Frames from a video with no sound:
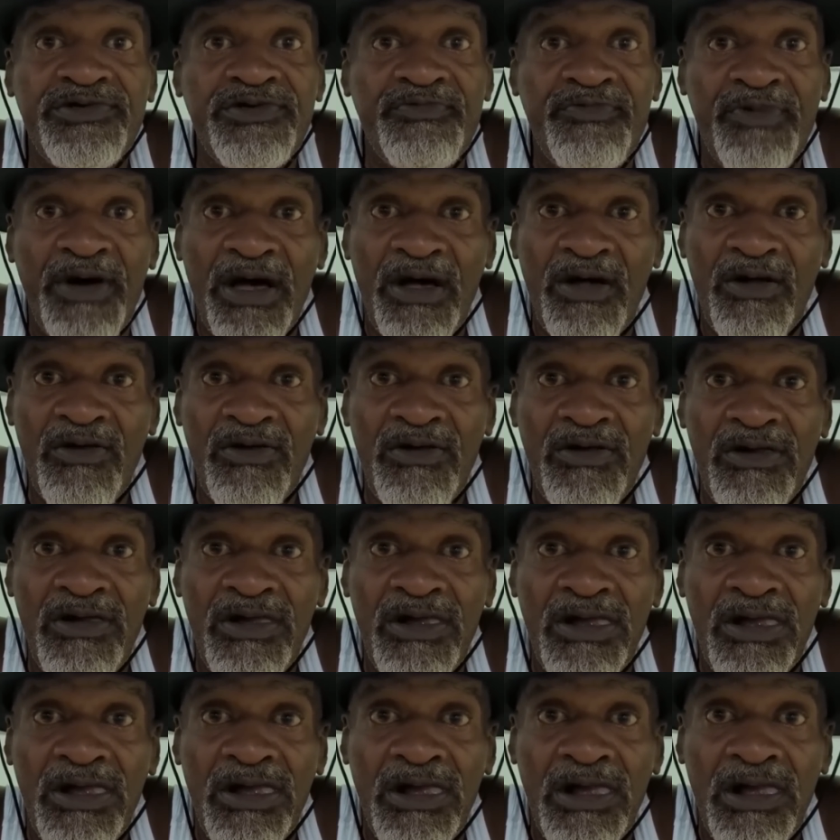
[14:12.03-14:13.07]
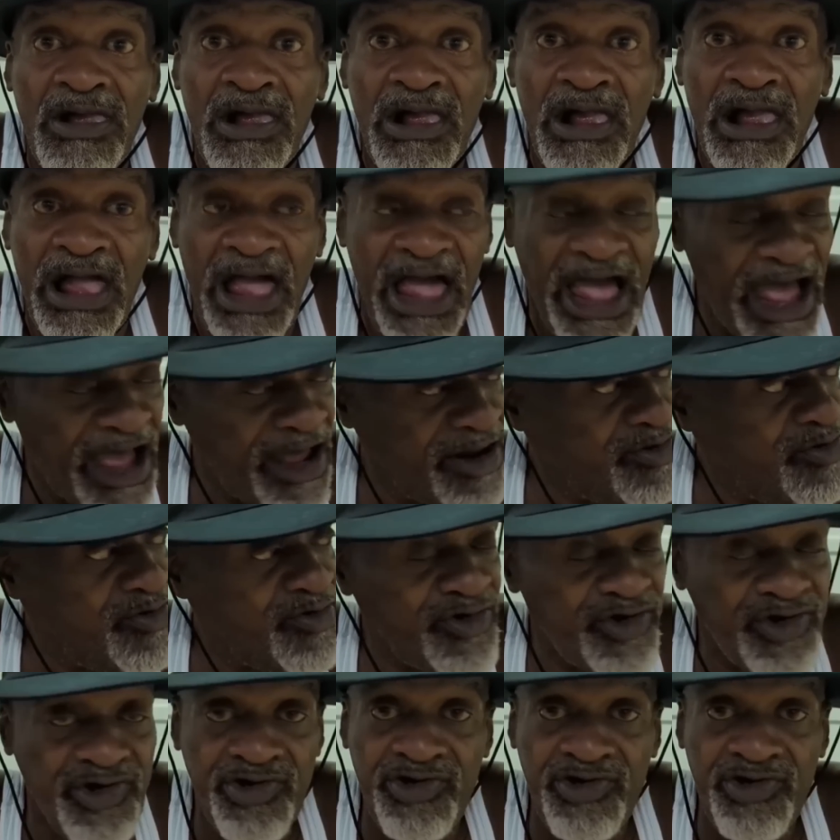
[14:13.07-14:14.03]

First of all, I